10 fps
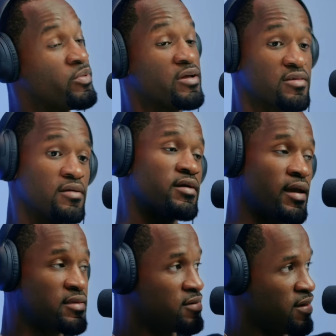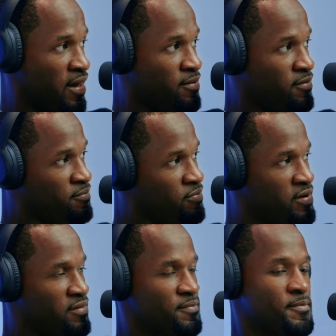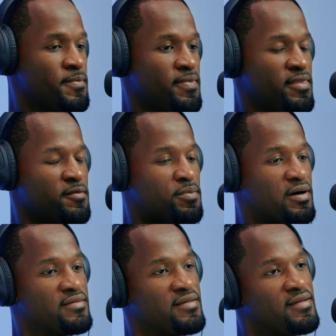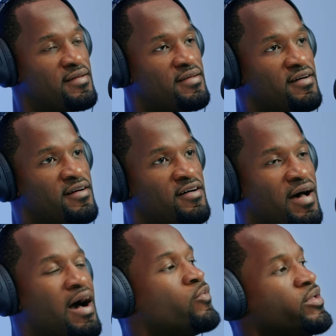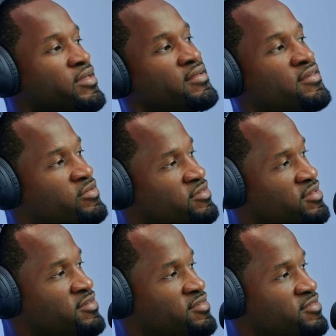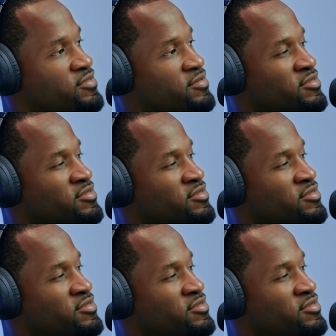We could still get to the end point, but uh, how we get there is is,